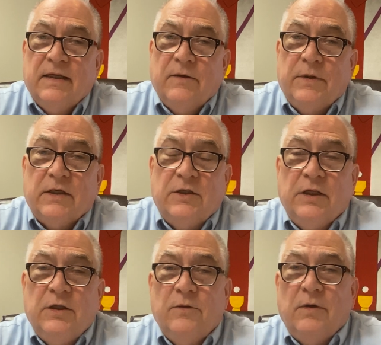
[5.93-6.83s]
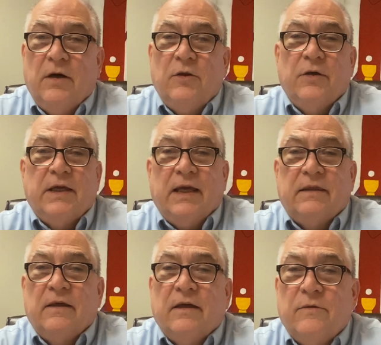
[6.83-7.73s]
We continue our look at
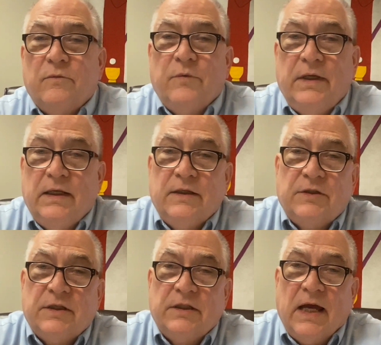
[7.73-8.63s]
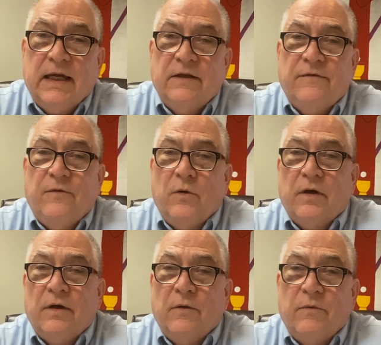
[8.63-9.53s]
the readings assigned
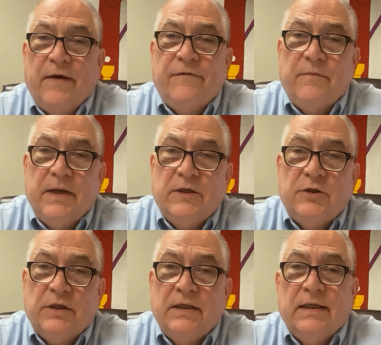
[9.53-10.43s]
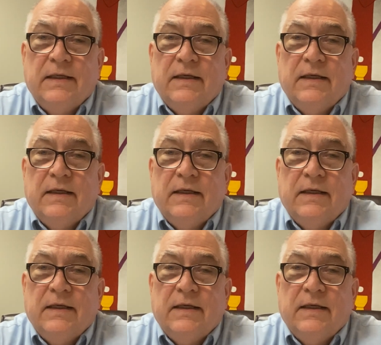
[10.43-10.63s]
for Reformation